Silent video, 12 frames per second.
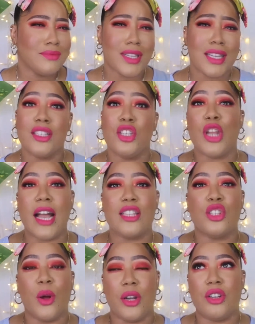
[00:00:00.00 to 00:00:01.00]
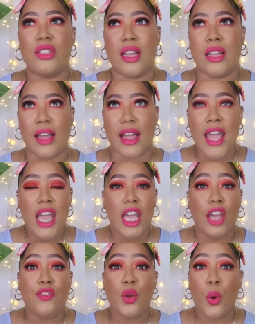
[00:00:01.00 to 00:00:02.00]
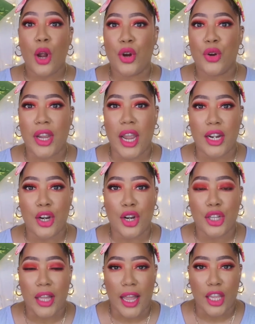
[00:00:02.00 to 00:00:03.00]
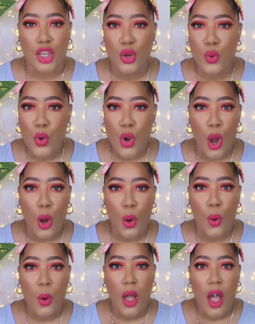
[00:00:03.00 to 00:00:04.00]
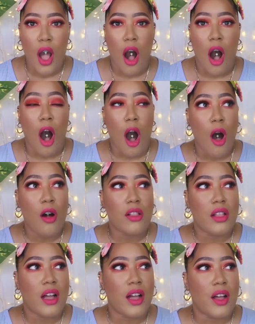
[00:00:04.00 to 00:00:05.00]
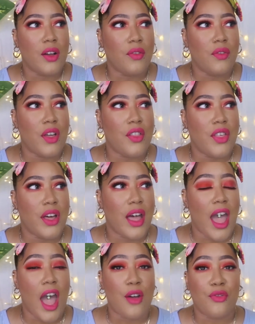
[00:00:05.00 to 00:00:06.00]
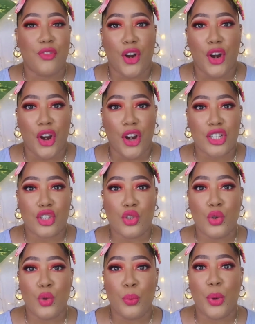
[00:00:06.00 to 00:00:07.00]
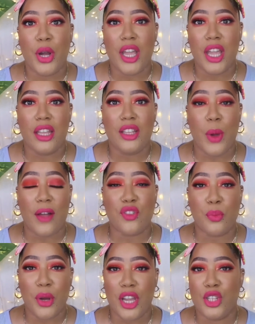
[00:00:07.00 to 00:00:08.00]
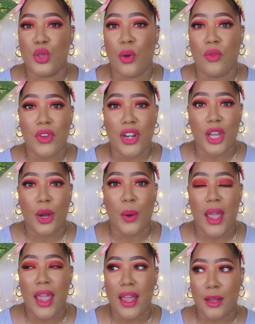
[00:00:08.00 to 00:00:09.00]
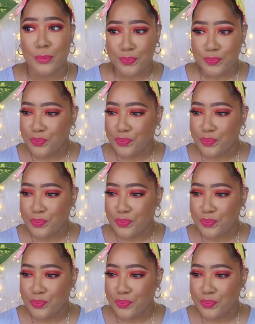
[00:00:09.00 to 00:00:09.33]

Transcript: because you guys don't understand like if you are a creator like you know all of the effort to put you have to put into a video and